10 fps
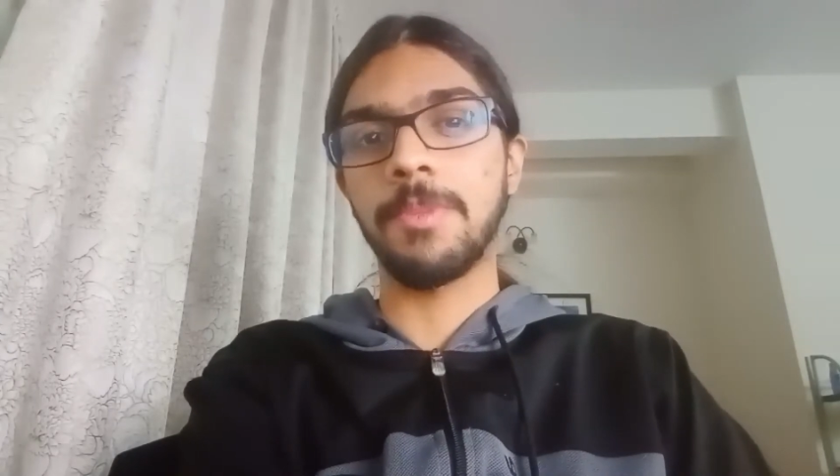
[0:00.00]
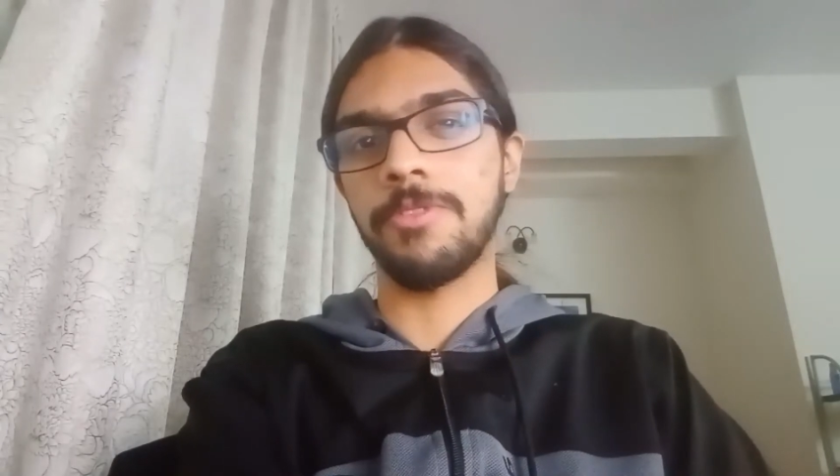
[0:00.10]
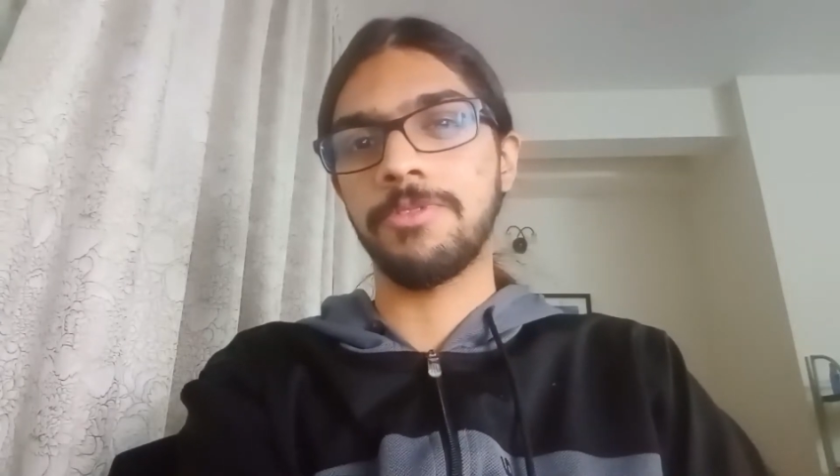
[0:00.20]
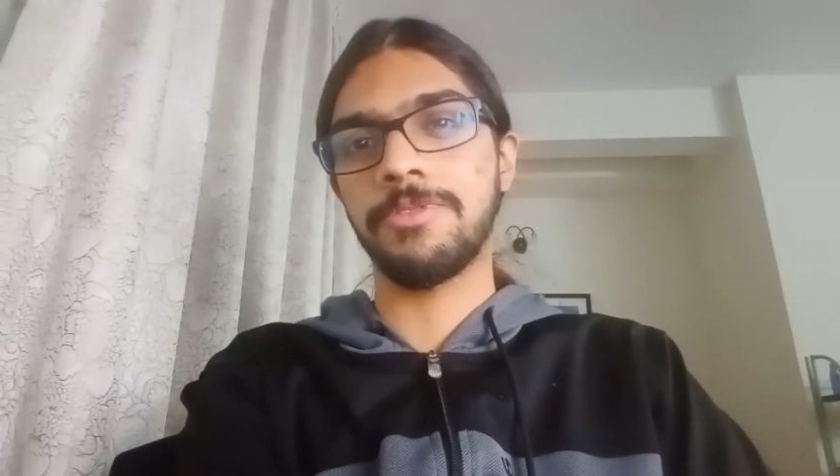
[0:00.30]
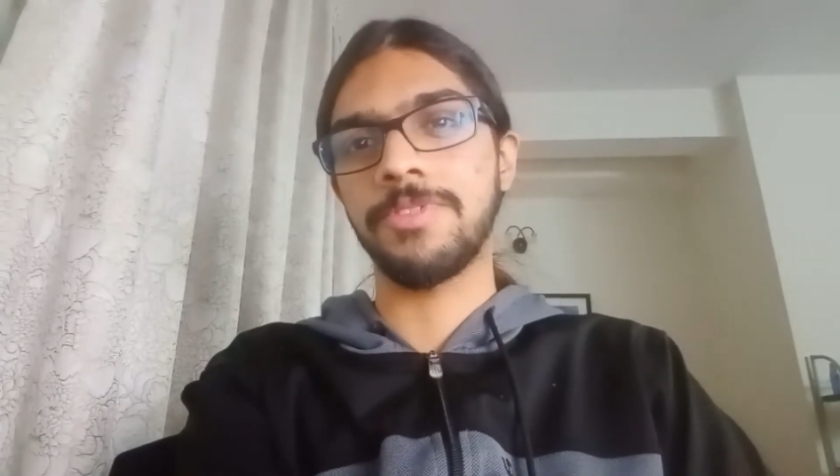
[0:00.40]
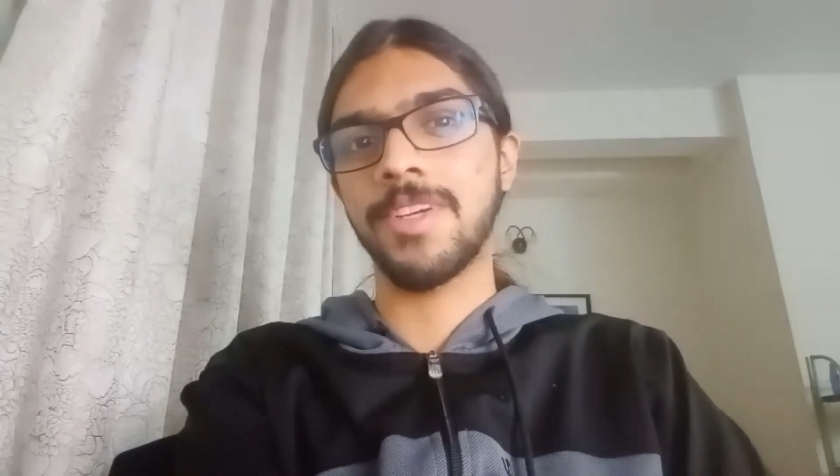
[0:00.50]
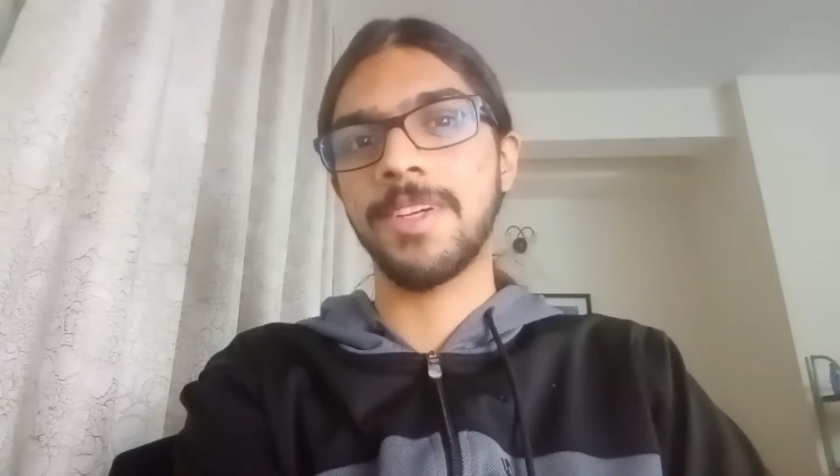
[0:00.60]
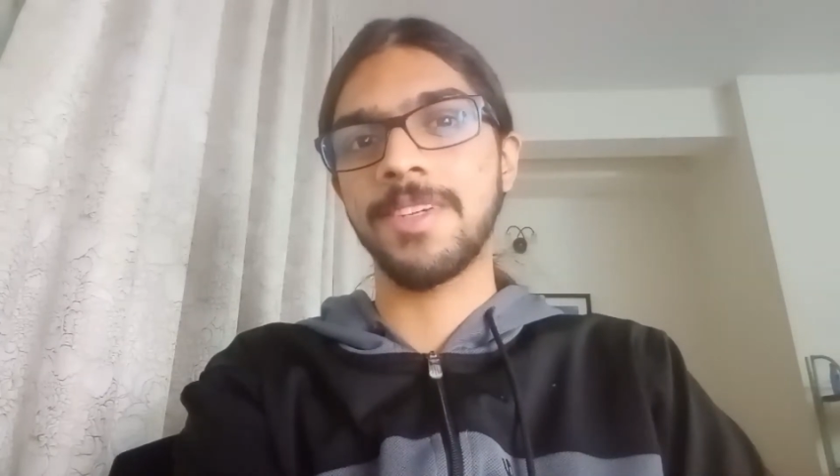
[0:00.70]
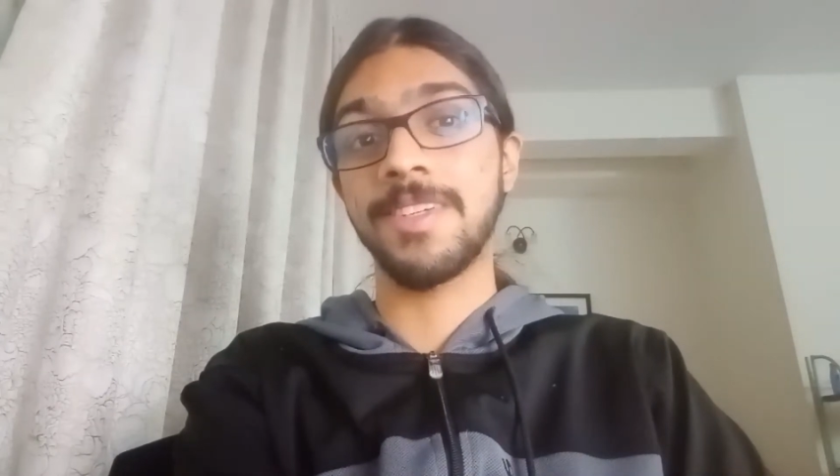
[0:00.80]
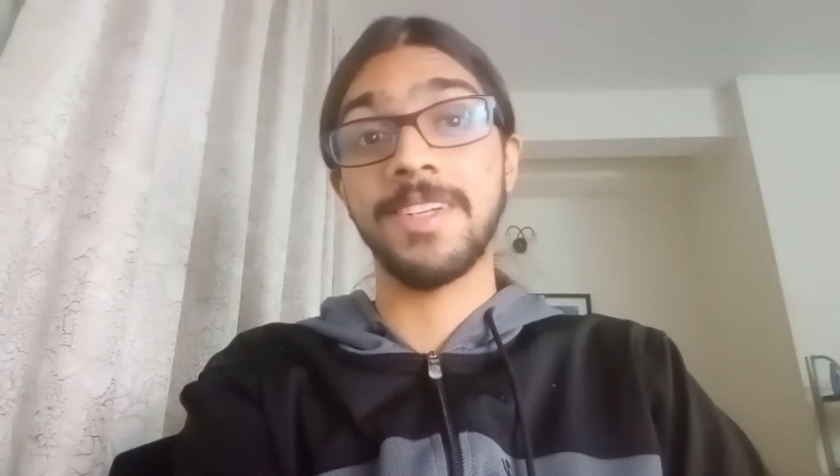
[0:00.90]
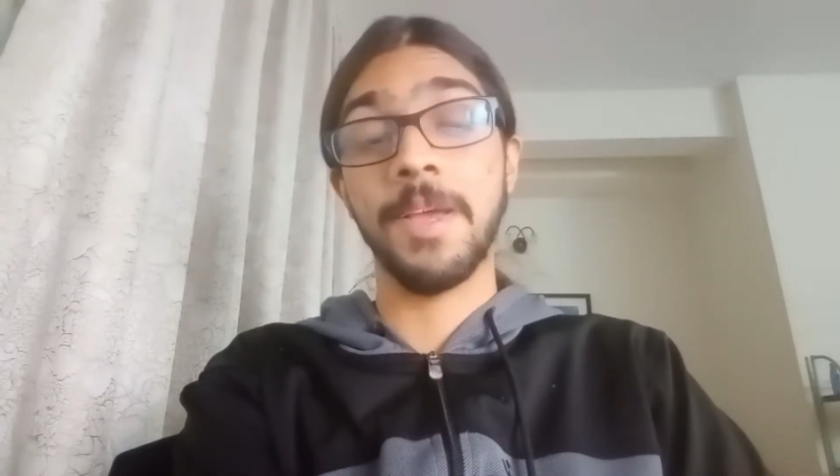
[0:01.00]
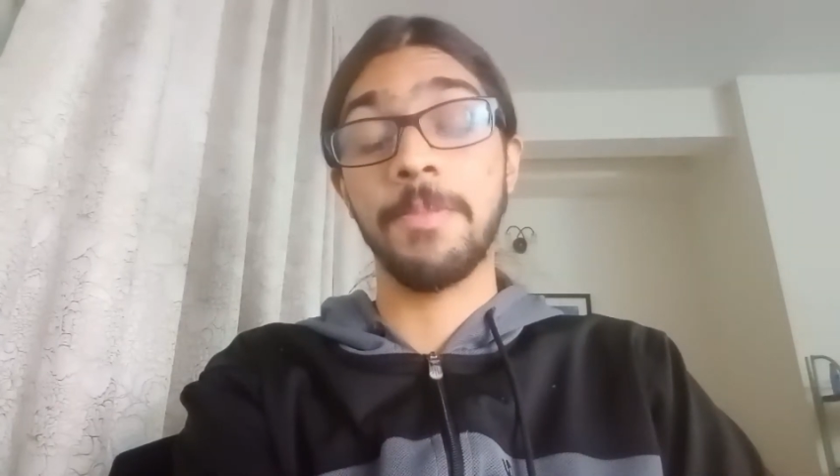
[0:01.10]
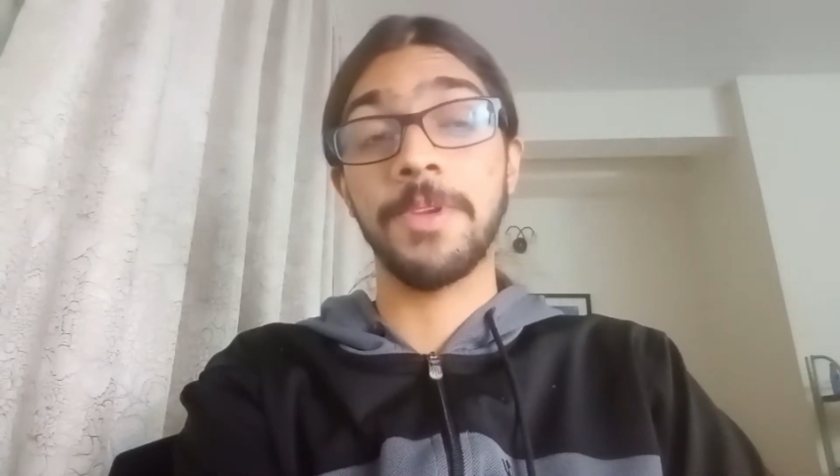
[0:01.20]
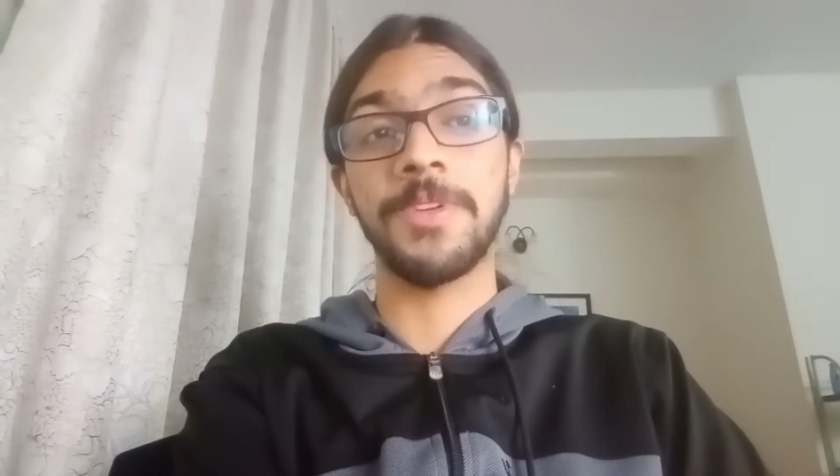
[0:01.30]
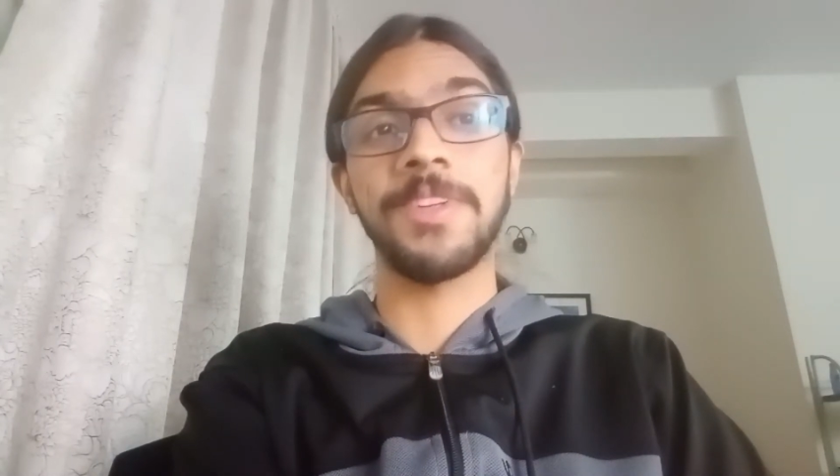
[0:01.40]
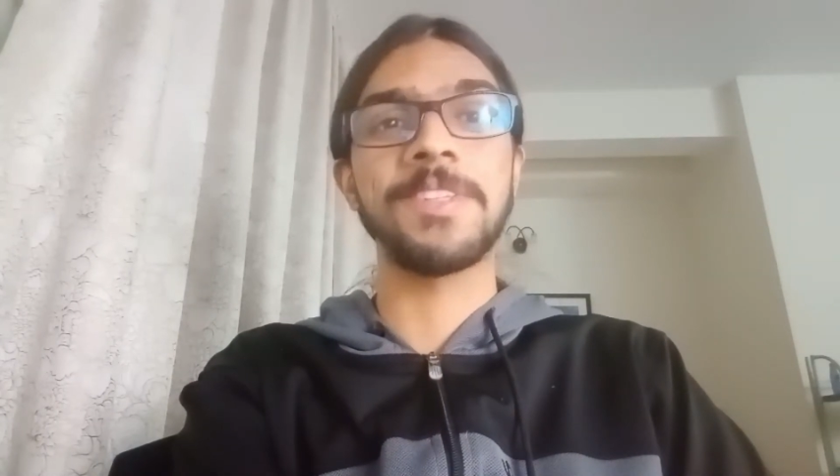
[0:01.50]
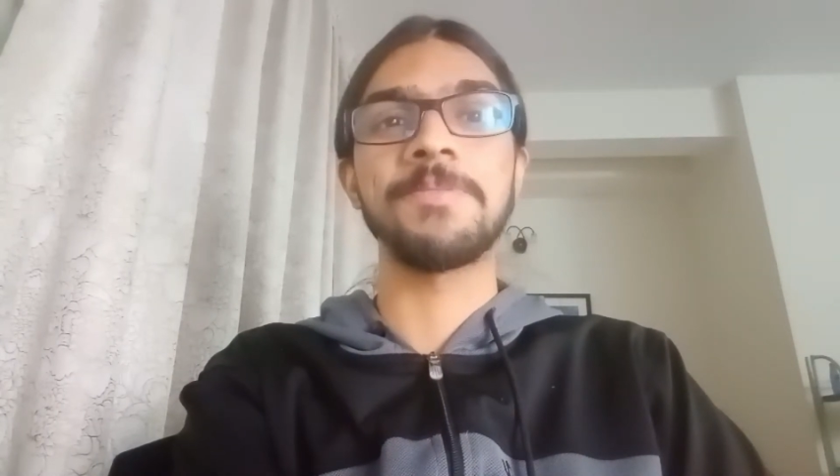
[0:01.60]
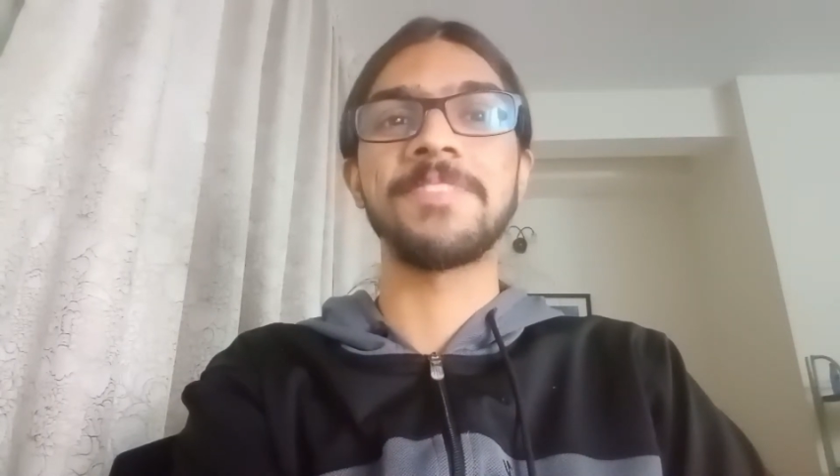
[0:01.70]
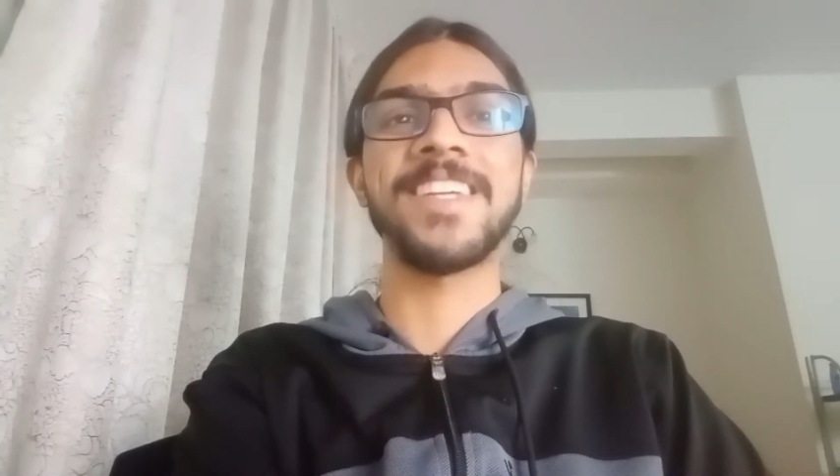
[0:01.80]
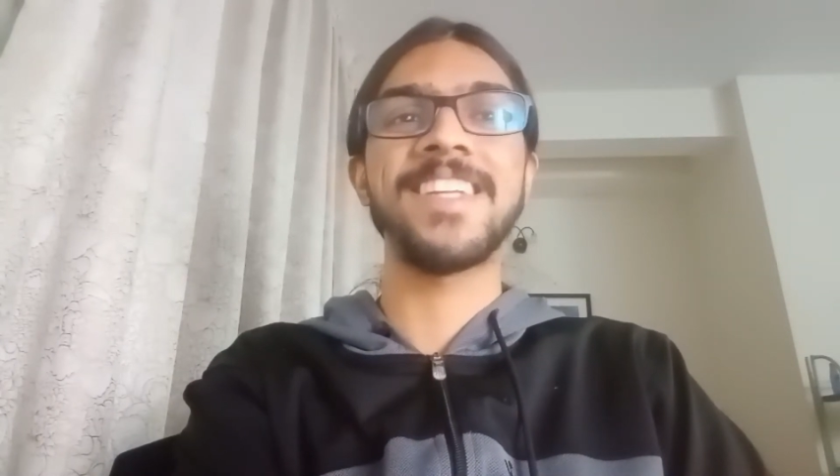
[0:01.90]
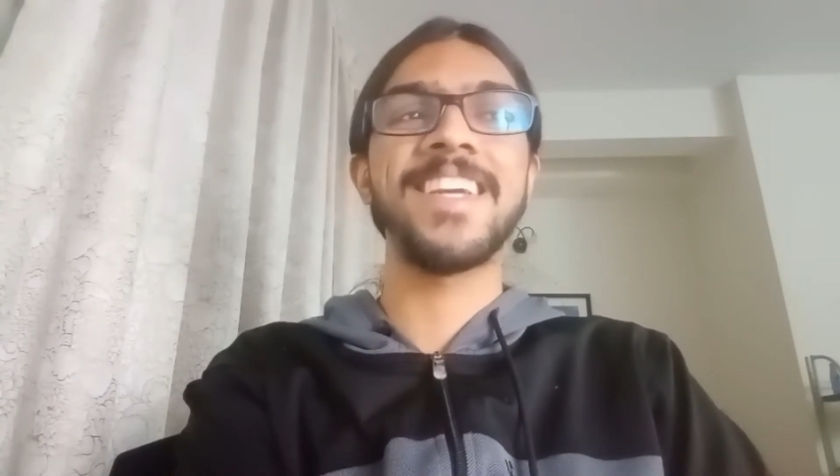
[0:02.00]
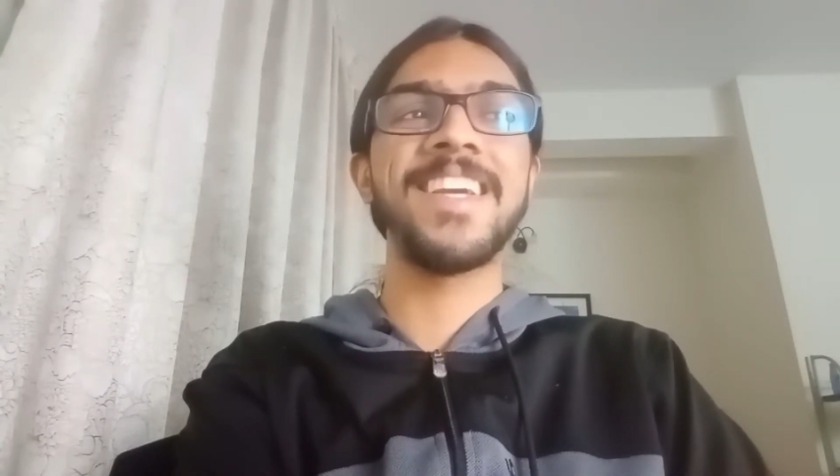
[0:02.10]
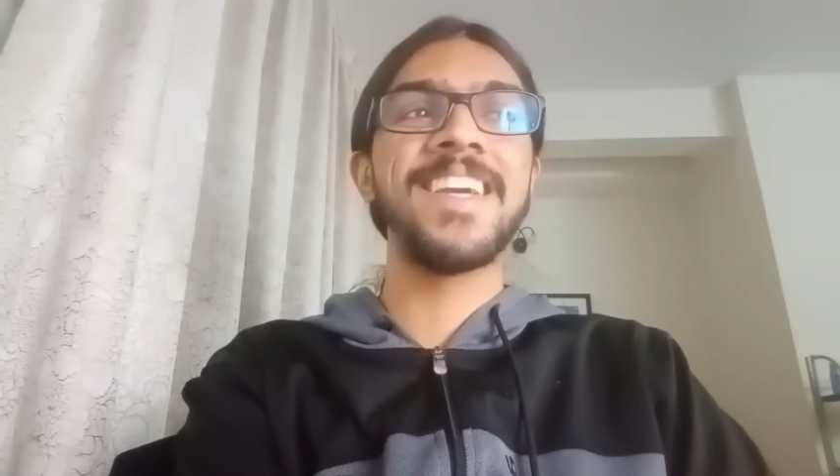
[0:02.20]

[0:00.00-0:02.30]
of Epicureanism, right?